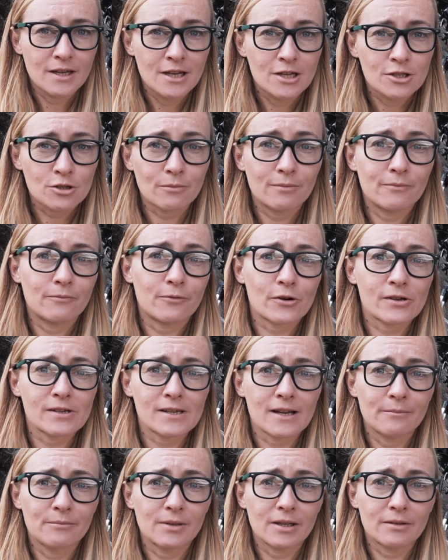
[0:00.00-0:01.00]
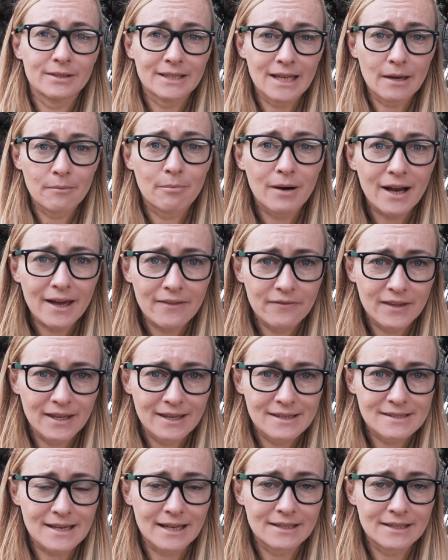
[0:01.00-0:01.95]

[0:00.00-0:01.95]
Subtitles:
So for example, when I buy things,